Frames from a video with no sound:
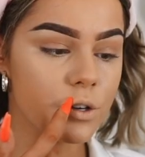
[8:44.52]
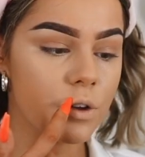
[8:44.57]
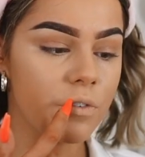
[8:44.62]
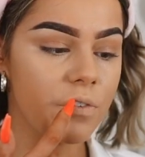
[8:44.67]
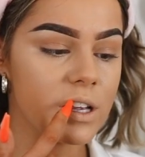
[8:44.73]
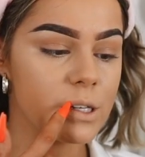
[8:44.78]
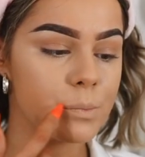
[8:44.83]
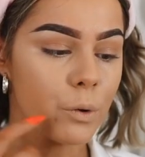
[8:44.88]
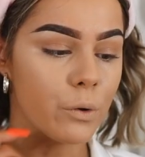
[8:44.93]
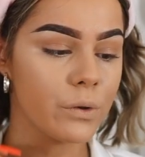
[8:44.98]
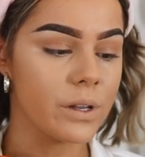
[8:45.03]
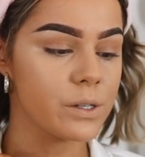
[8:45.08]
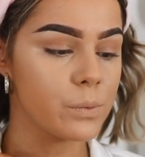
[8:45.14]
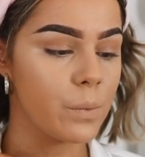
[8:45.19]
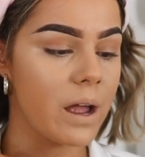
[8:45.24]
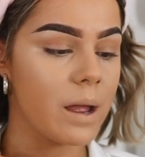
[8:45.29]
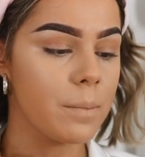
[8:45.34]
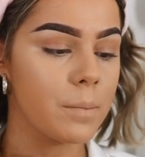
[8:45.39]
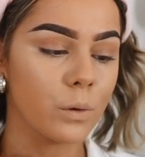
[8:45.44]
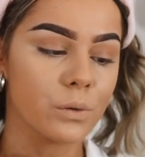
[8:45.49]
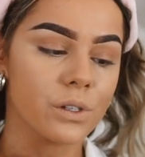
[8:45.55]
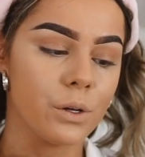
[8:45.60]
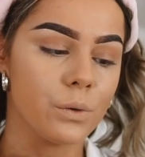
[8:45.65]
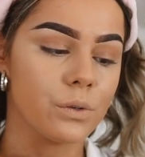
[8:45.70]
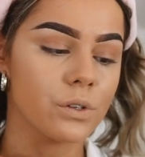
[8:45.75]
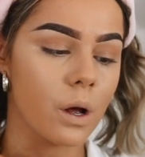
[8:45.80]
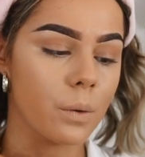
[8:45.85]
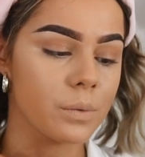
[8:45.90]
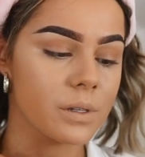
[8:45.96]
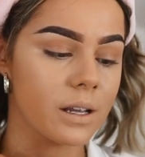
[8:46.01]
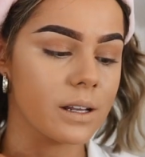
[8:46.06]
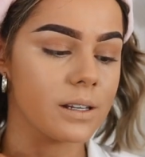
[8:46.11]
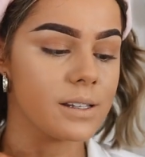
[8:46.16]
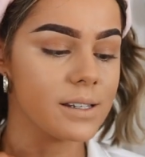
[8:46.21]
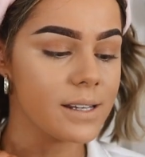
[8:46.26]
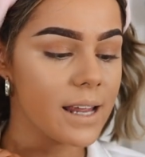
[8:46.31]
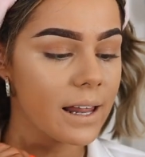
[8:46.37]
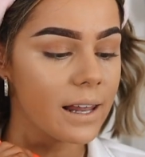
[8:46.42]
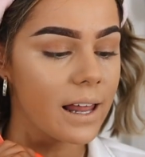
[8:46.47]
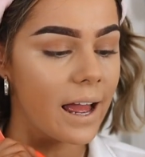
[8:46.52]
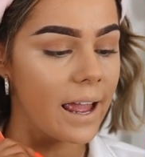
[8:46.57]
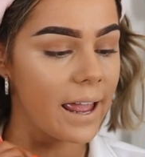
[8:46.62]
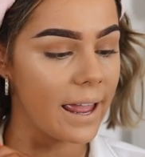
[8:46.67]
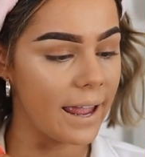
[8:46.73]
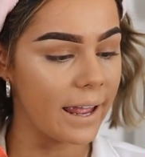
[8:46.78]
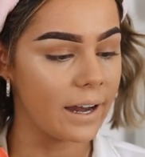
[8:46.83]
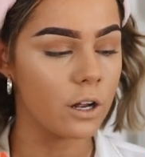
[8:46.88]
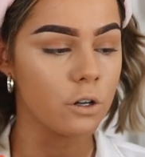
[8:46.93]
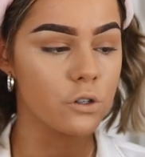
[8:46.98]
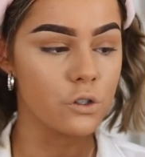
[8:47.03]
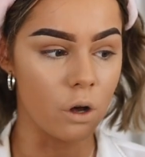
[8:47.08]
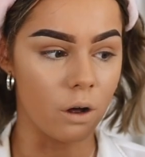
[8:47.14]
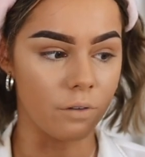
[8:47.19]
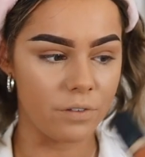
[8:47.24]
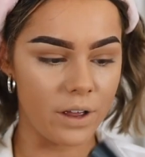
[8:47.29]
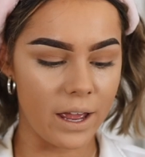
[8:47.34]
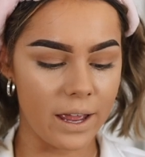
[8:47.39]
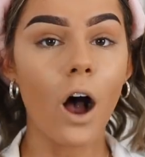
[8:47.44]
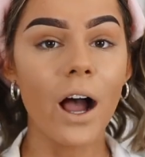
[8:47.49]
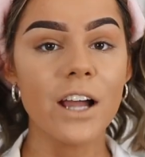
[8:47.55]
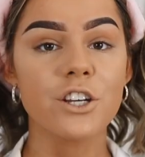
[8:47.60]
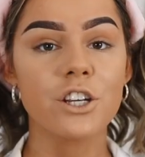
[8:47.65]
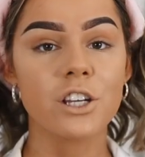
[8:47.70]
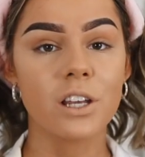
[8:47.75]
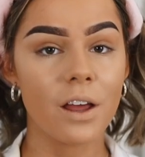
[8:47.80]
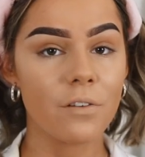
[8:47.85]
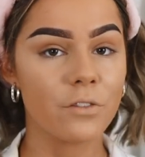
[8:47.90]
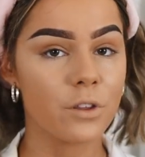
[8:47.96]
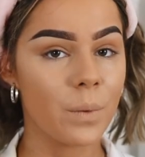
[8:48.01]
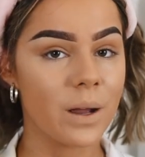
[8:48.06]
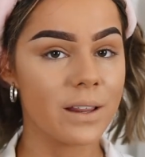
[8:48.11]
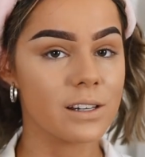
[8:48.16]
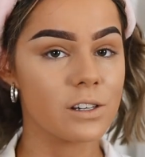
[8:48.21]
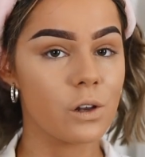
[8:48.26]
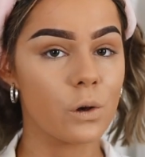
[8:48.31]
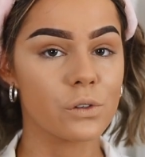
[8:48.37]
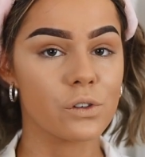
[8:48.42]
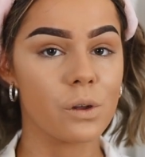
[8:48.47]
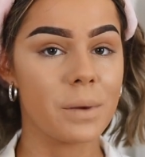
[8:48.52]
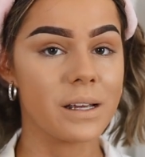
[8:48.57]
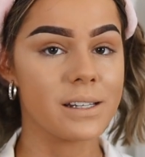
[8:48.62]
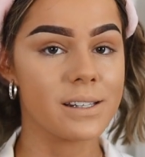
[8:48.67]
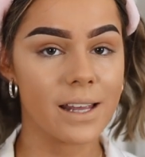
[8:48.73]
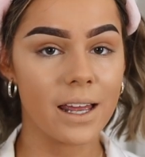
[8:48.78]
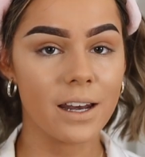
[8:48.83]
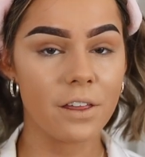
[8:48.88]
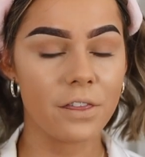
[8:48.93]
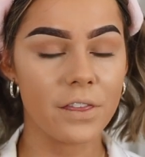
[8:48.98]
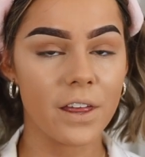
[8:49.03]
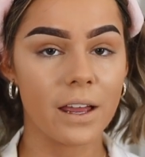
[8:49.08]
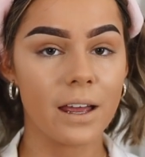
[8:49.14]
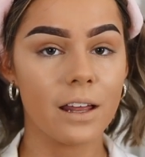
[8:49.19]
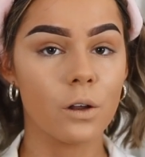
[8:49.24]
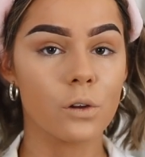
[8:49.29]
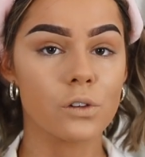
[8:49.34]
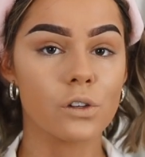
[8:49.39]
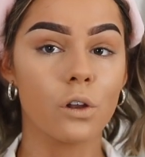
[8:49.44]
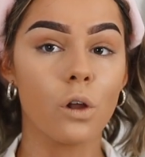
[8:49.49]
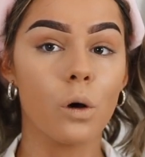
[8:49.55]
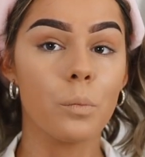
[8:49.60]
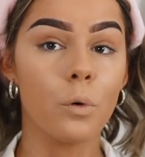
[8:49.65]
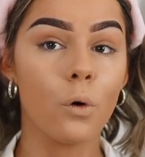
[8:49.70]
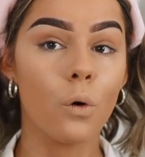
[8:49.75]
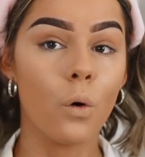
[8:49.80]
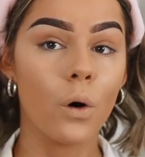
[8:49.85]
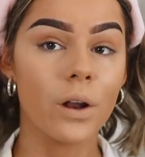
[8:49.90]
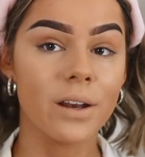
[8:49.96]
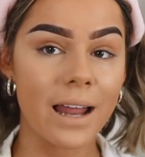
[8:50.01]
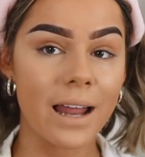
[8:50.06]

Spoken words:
Too Faced Born This Way Multi-Use Sculpting Concealer in Toffee. I just love the way this looks on my skin. I think it looks a lot more